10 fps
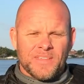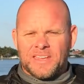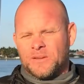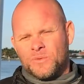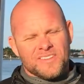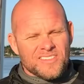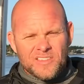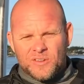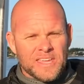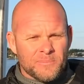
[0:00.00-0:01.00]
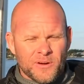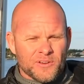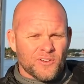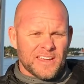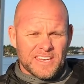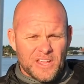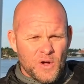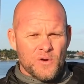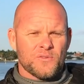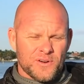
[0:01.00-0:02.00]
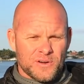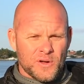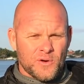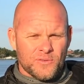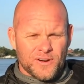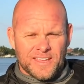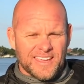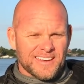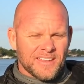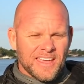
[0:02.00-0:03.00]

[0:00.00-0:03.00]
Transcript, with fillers: and it would still keep on cranking it over and over again.